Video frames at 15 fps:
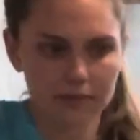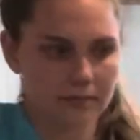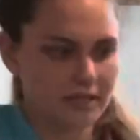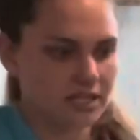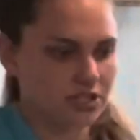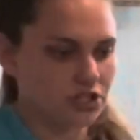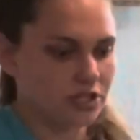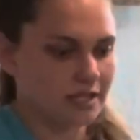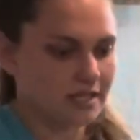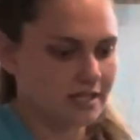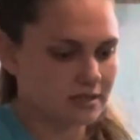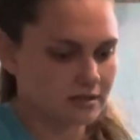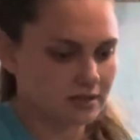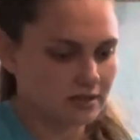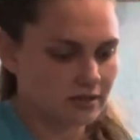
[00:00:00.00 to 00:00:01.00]
me, she
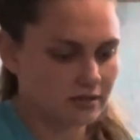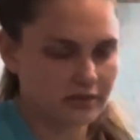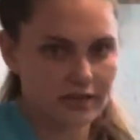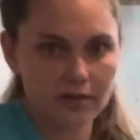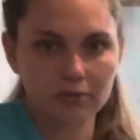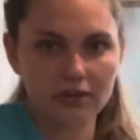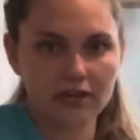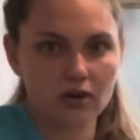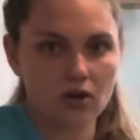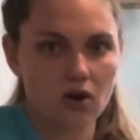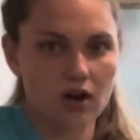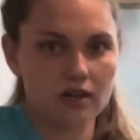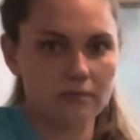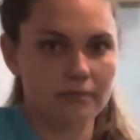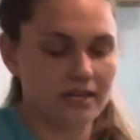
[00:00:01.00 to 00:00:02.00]
is nibbling
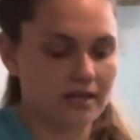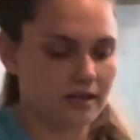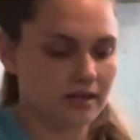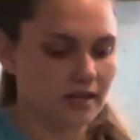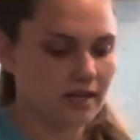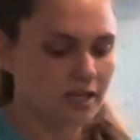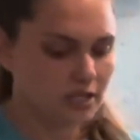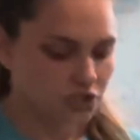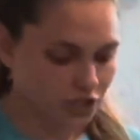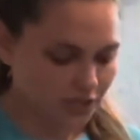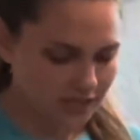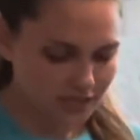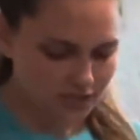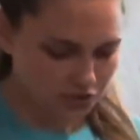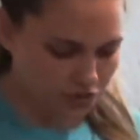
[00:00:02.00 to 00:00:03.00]
on me,
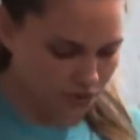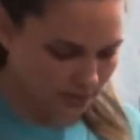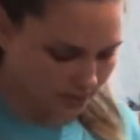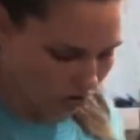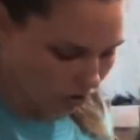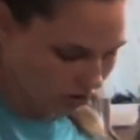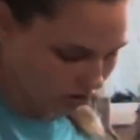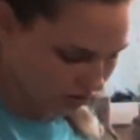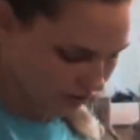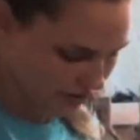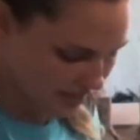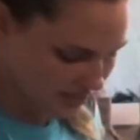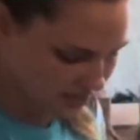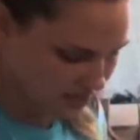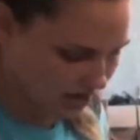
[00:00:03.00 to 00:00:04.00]
she is doing all of
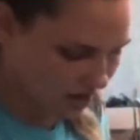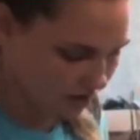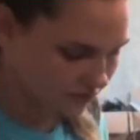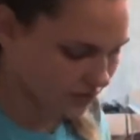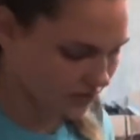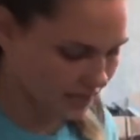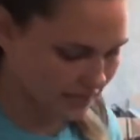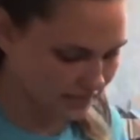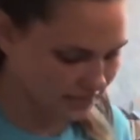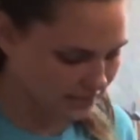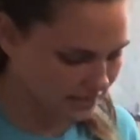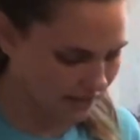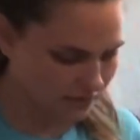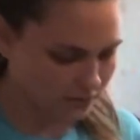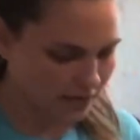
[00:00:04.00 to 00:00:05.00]
that stuff, and like I
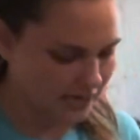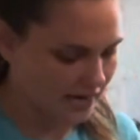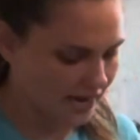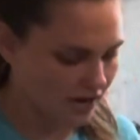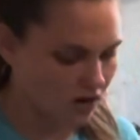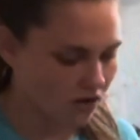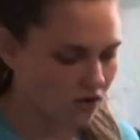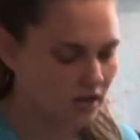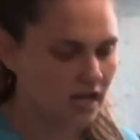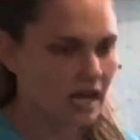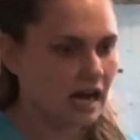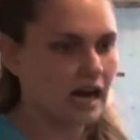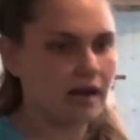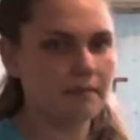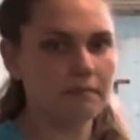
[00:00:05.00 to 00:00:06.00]
said, right now,
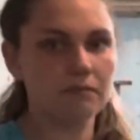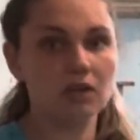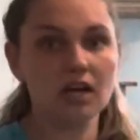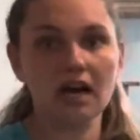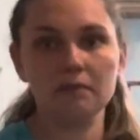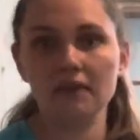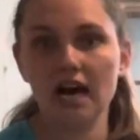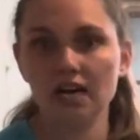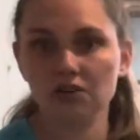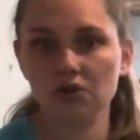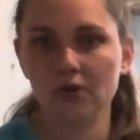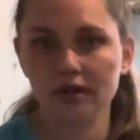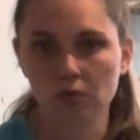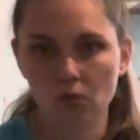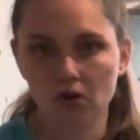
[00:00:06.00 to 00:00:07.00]
I'm not
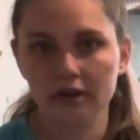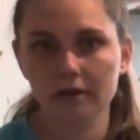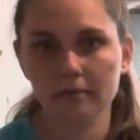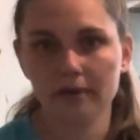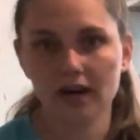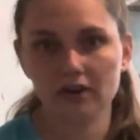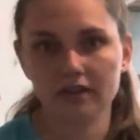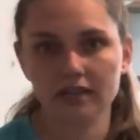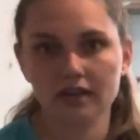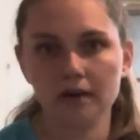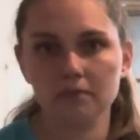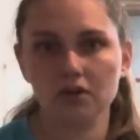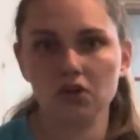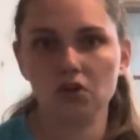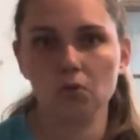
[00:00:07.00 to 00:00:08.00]
going to worry about it.
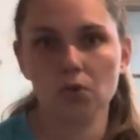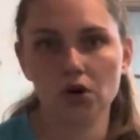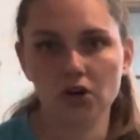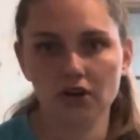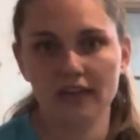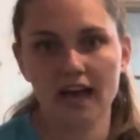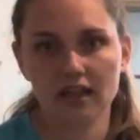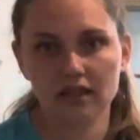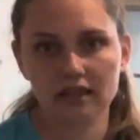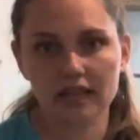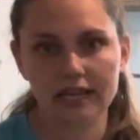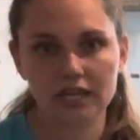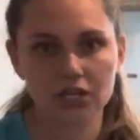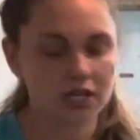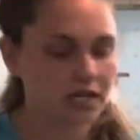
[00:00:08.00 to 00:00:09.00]
I'm gonna work on that
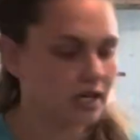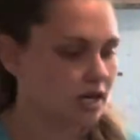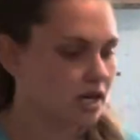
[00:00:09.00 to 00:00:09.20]
later,